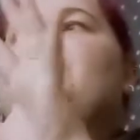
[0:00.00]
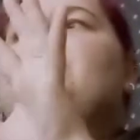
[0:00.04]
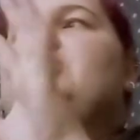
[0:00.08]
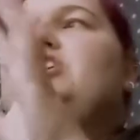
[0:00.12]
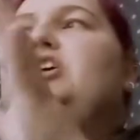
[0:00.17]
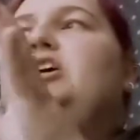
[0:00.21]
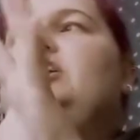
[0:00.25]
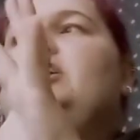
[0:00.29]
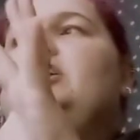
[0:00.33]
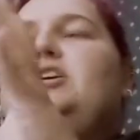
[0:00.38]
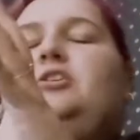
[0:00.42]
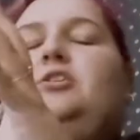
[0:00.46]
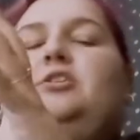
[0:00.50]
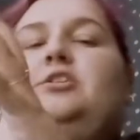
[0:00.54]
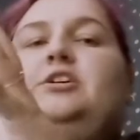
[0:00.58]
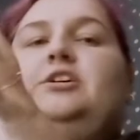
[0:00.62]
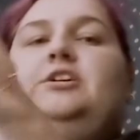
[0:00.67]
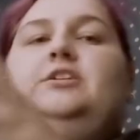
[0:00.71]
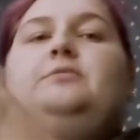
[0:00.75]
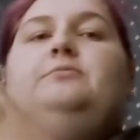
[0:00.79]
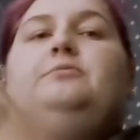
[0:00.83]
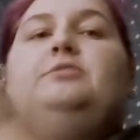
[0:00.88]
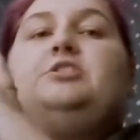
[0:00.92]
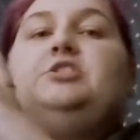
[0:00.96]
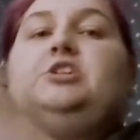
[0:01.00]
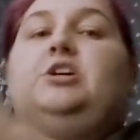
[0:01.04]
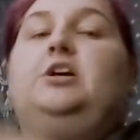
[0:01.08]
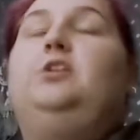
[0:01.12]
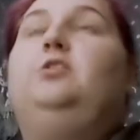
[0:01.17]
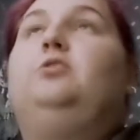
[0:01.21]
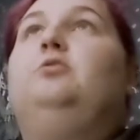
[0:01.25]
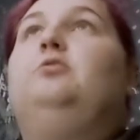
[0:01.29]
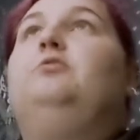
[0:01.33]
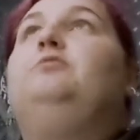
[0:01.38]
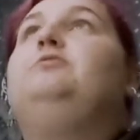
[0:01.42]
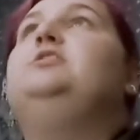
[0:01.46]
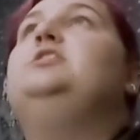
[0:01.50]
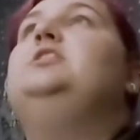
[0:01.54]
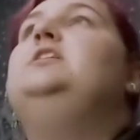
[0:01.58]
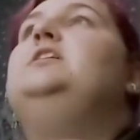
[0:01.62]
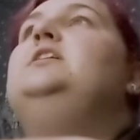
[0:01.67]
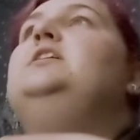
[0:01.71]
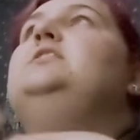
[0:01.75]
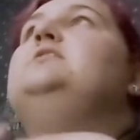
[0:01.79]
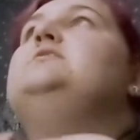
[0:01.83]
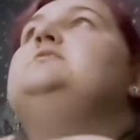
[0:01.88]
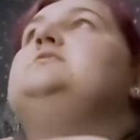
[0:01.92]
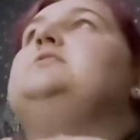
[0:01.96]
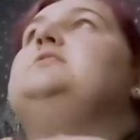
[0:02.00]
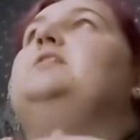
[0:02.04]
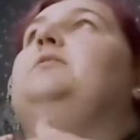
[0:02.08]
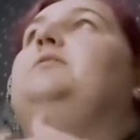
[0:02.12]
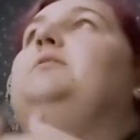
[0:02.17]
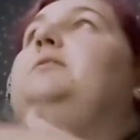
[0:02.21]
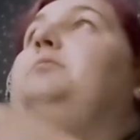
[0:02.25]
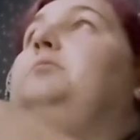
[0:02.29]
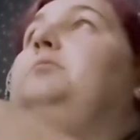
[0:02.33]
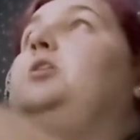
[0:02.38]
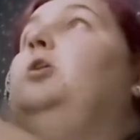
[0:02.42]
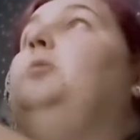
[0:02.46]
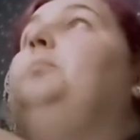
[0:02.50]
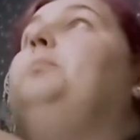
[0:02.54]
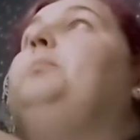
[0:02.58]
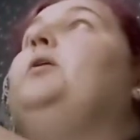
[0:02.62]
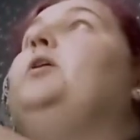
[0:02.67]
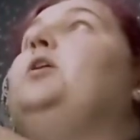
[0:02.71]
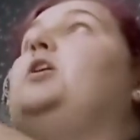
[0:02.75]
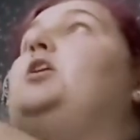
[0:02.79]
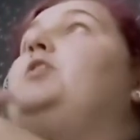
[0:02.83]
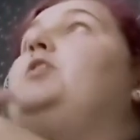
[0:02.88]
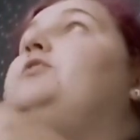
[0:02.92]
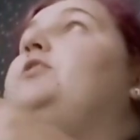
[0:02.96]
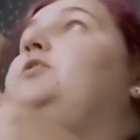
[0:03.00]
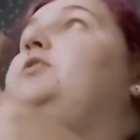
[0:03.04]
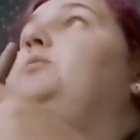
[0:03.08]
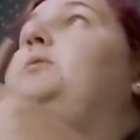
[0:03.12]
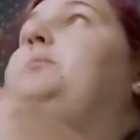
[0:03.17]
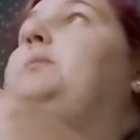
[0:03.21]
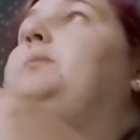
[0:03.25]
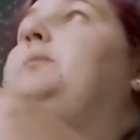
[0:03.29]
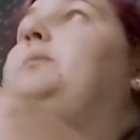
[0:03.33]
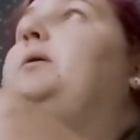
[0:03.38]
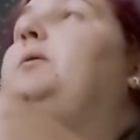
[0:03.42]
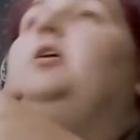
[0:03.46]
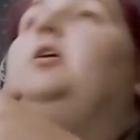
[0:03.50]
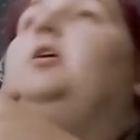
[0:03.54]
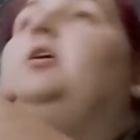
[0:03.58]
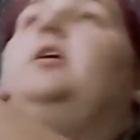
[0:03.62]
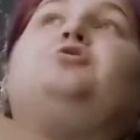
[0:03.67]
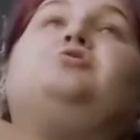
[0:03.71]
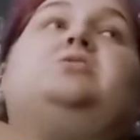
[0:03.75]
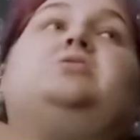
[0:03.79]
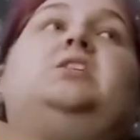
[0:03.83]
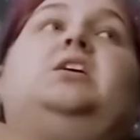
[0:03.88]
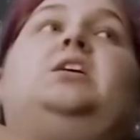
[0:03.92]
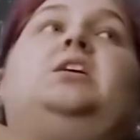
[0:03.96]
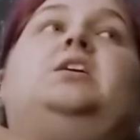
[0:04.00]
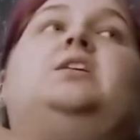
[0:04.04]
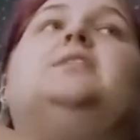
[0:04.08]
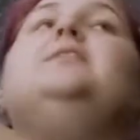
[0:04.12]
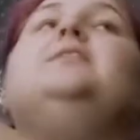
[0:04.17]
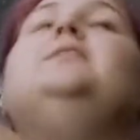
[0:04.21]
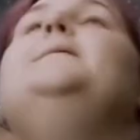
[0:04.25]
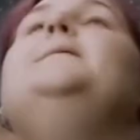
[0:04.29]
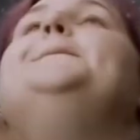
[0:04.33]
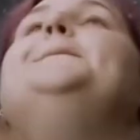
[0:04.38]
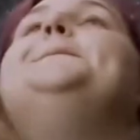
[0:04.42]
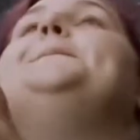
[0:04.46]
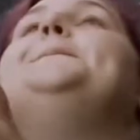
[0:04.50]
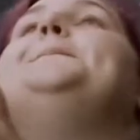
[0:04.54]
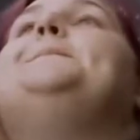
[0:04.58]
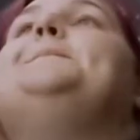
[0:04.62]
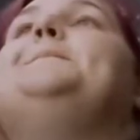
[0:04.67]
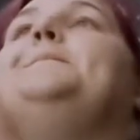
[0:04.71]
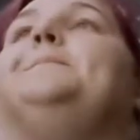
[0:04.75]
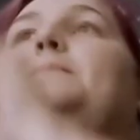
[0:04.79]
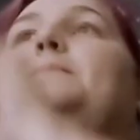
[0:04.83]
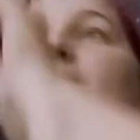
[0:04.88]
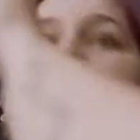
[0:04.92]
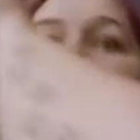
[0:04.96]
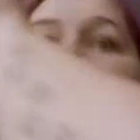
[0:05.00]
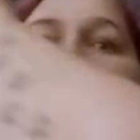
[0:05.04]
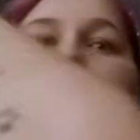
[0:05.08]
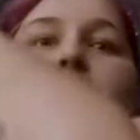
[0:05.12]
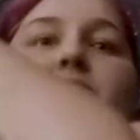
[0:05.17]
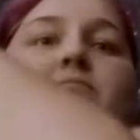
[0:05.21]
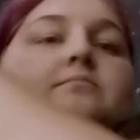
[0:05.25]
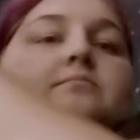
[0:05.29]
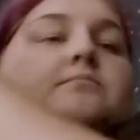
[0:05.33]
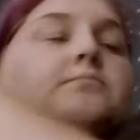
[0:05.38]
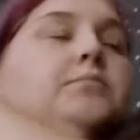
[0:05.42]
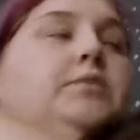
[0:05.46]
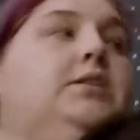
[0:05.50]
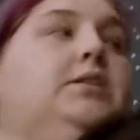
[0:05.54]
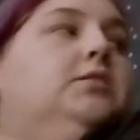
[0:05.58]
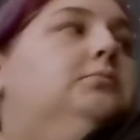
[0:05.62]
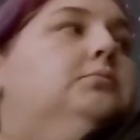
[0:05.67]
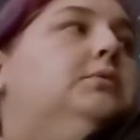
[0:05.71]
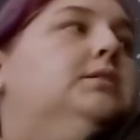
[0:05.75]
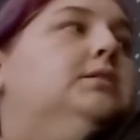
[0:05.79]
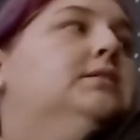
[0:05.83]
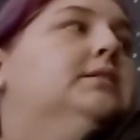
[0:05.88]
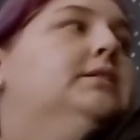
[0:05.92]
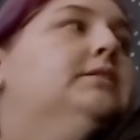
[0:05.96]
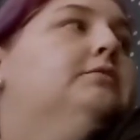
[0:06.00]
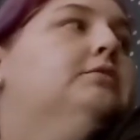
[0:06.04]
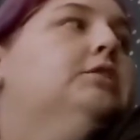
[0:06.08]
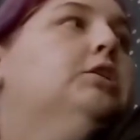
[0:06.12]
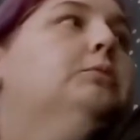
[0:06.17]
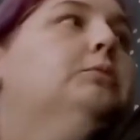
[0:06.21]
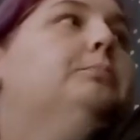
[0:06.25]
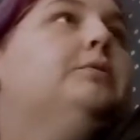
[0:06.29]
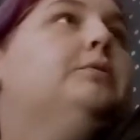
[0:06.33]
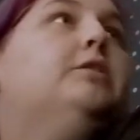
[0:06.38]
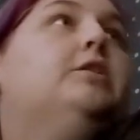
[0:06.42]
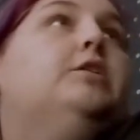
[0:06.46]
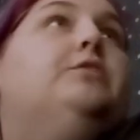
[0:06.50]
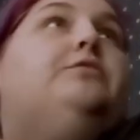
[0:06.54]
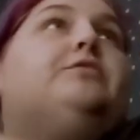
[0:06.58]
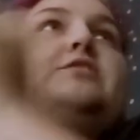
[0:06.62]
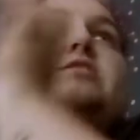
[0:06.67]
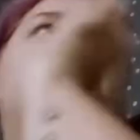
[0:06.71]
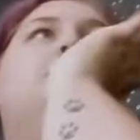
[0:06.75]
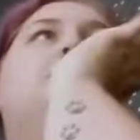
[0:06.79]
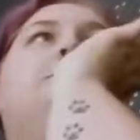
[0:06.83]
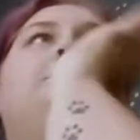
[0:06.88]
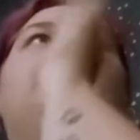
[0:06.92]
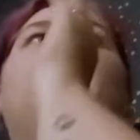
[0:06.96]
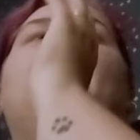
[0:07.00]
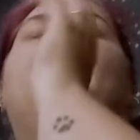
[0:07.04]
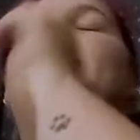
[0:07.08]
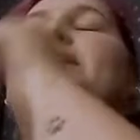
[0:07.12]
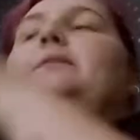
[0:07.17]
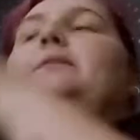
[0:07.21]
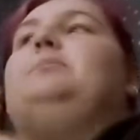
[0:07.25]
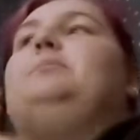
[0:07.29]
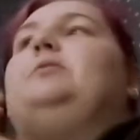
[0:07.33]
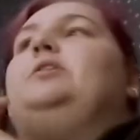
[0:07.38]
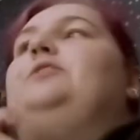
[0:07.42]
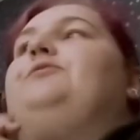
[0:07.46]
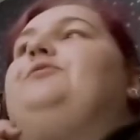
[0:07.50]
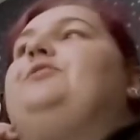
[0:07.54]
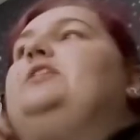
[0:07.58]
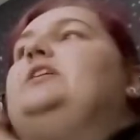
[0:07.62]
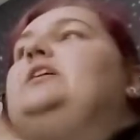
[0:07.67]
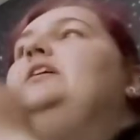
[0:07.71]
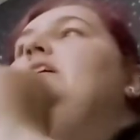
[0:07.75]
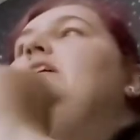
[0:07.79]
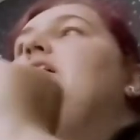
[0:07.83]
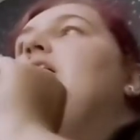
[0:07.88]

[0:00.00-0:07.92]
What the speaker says: kind of colour, which I loved. So it would go perfect with my wall, just thinking. The window wall, it would go perfect, so it would blend in perfectly.